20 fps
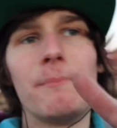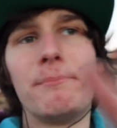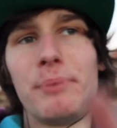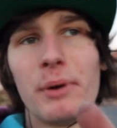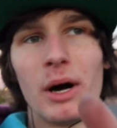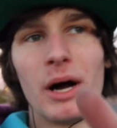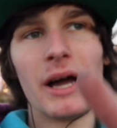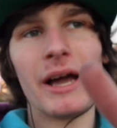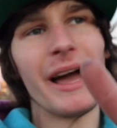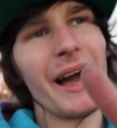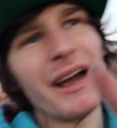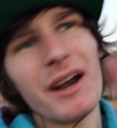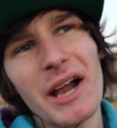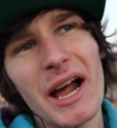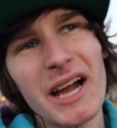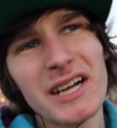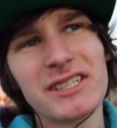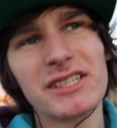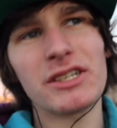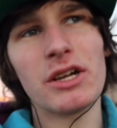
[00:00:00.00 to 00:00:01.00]
But I
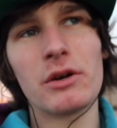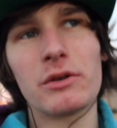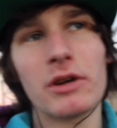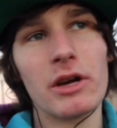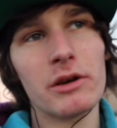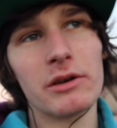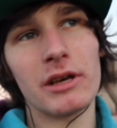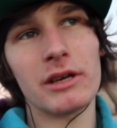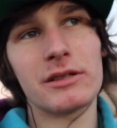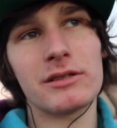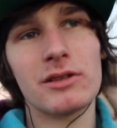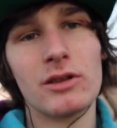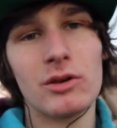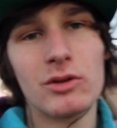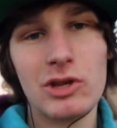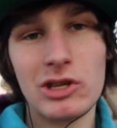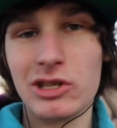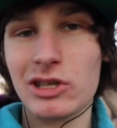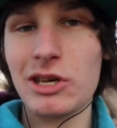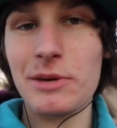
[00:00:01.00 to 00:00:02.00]
don't, actually don't know yet, so
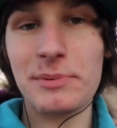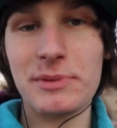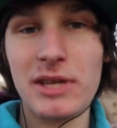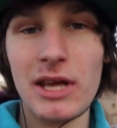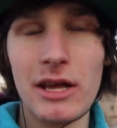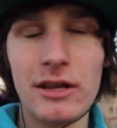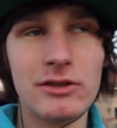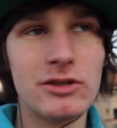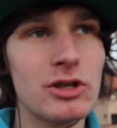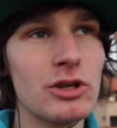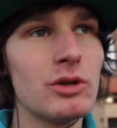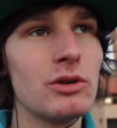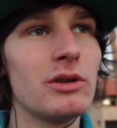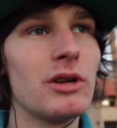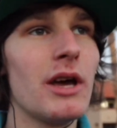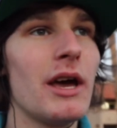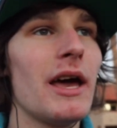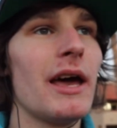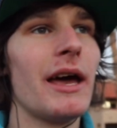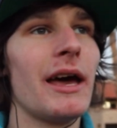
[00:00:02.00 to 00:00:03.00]
just keep staying
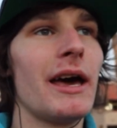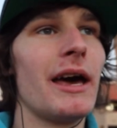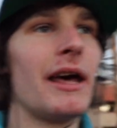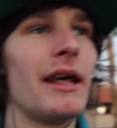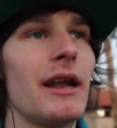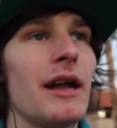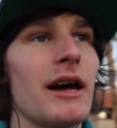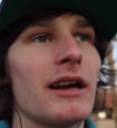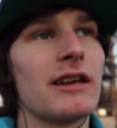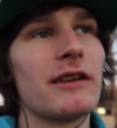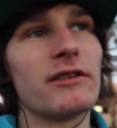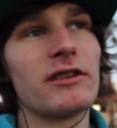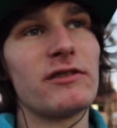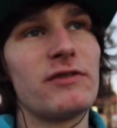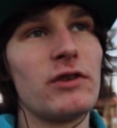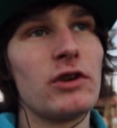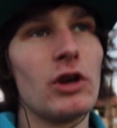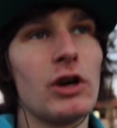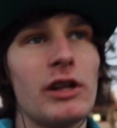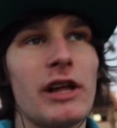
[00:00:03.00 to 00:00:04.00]
tuned and uh, give
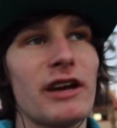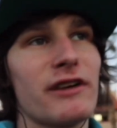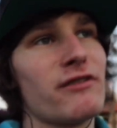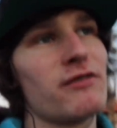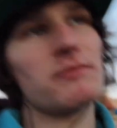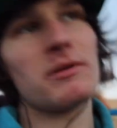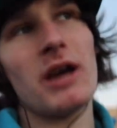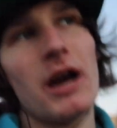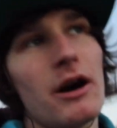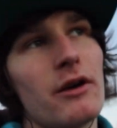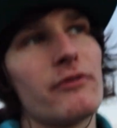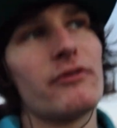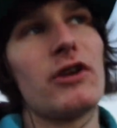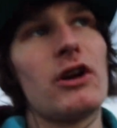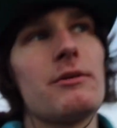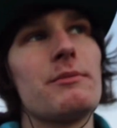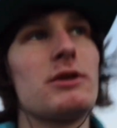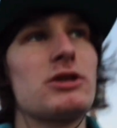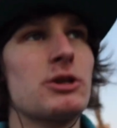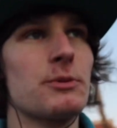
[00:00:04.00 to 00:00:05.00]
this video a like for me. I would
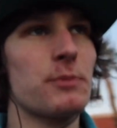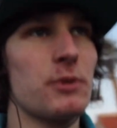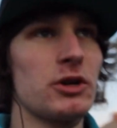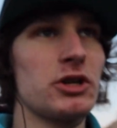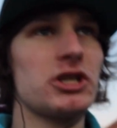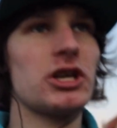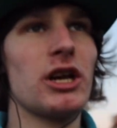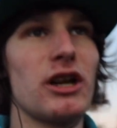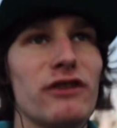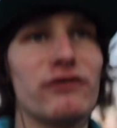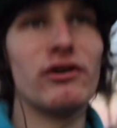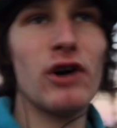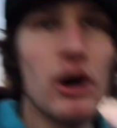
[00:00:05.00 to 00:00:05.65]
very much appreciate it.